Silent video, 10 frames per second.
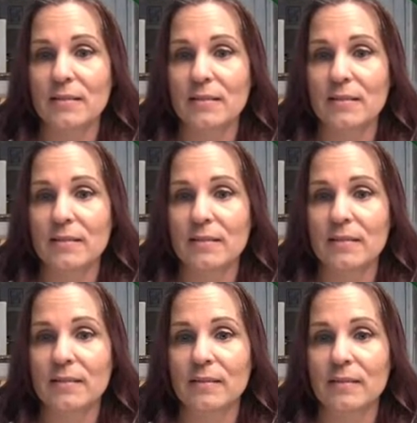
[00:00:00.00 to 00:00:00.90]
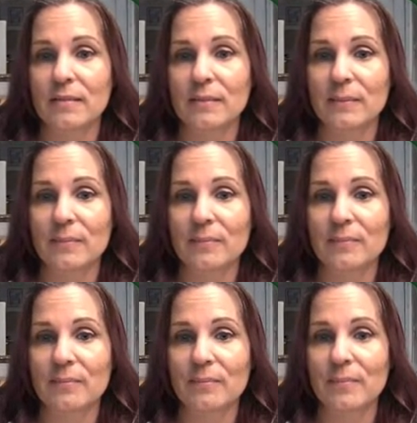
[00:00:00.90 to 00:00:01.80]

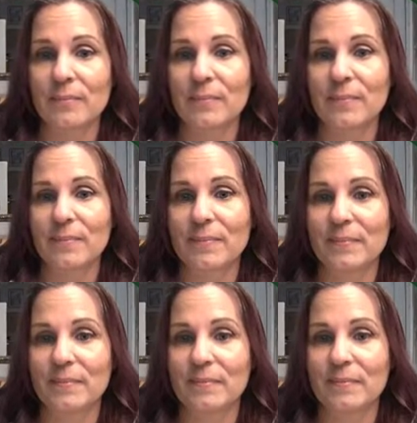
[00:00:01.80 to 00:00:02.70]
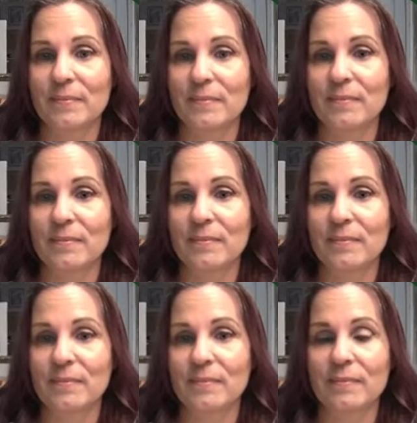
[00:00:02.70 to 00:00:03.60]

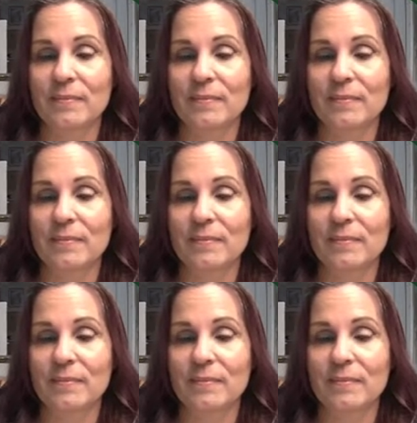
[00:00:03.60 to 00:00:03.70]
(no one is talking)